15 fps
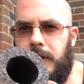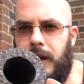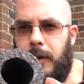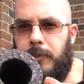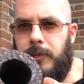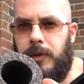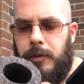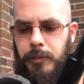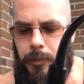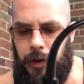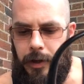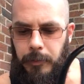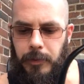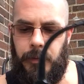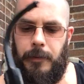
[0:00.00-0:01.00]
kept
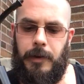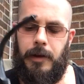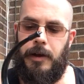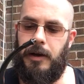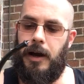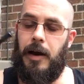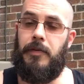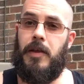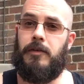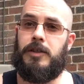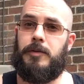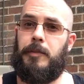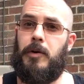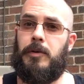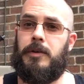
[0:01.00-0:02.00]
pipe. I've never
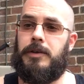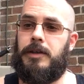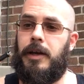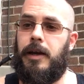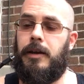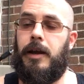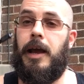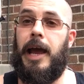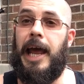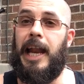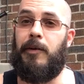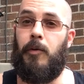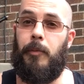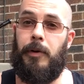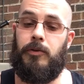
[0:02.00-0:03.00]
smoked this yet,
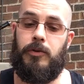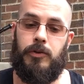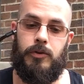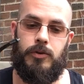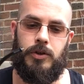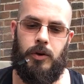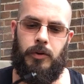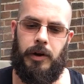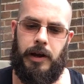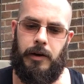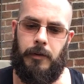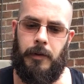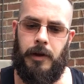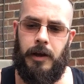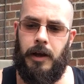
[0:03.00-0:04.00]
and I'm about to do so
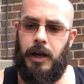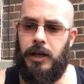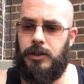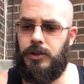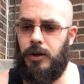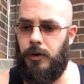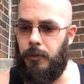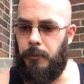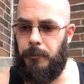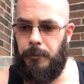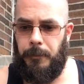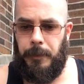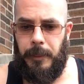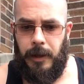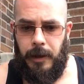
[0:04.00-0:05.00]
now. So,
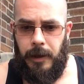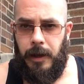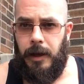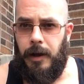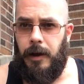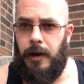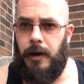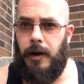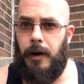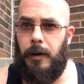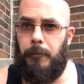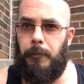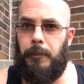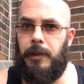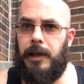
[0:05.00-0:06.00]

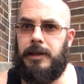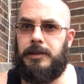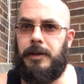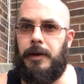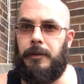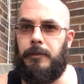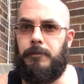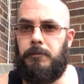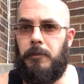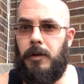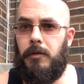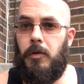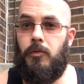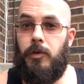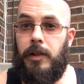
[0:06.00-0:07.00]
like I said,
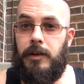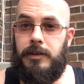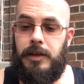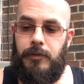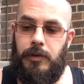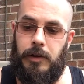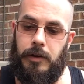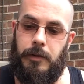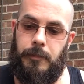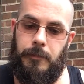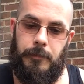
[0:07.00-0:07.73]
relativity.